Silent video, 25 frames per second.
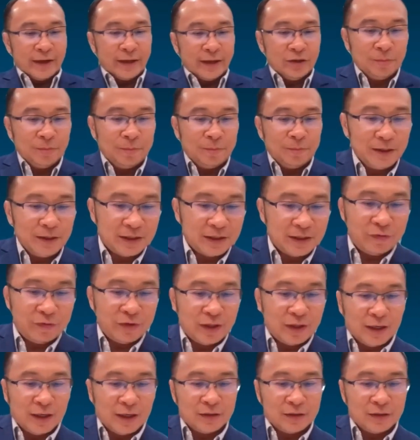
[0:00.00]
Can you please share
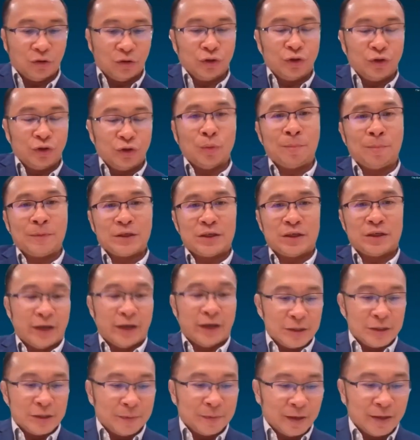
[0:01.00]
with us on your
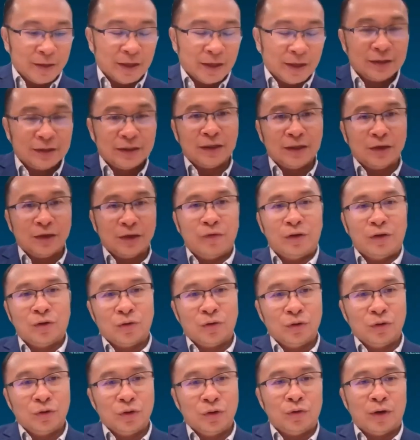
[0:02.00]
personal experience? I think we
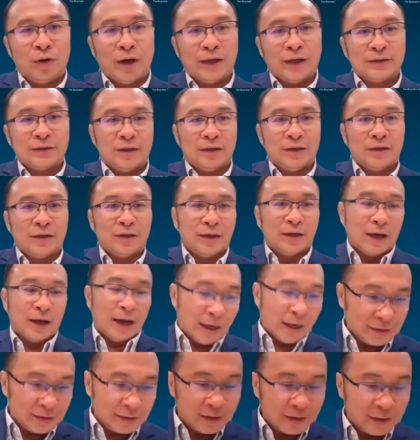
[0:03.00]
know you as a
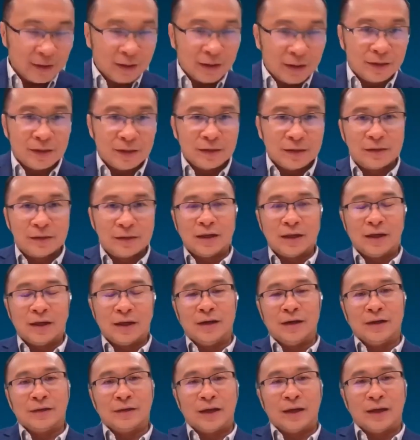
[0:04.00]
IT leaders.
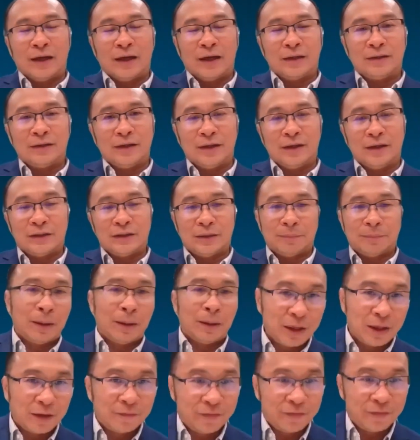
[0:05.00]
I think is the
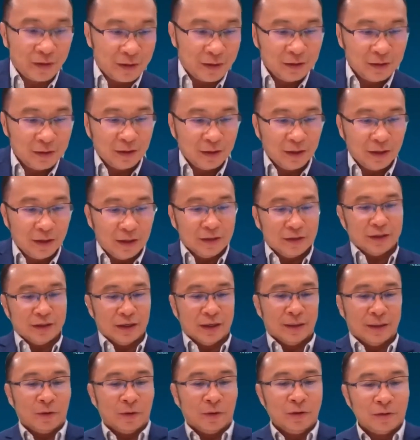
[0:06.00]
public figure in
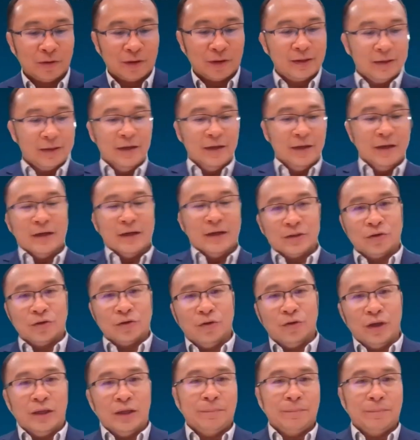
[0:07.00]
Singapore, right?
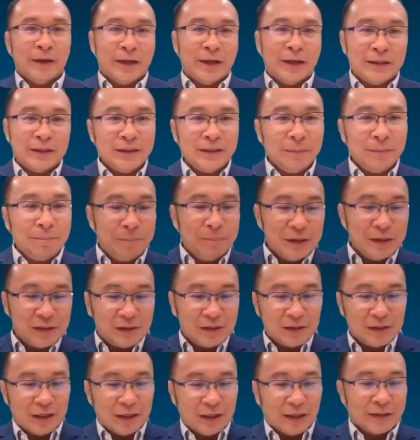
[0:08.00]
So in managing
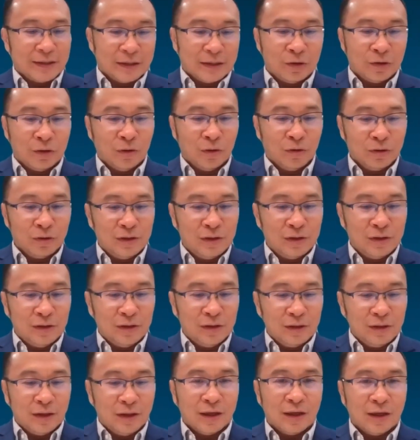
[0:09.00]
business and
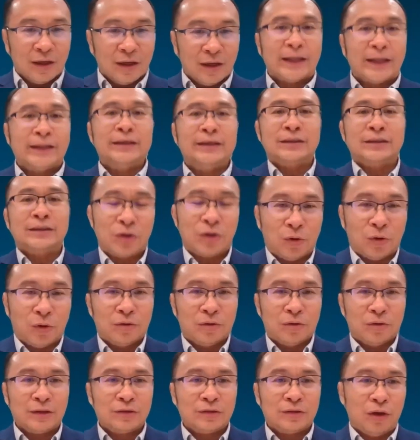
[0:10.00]
technology 10 years
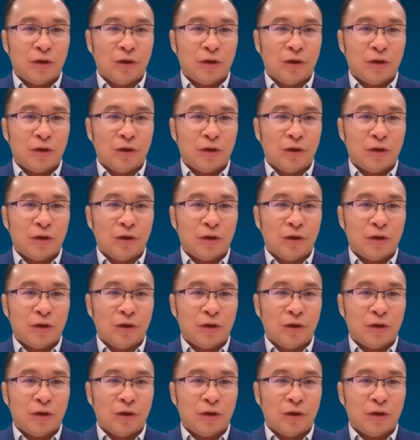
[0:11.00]
ago, right?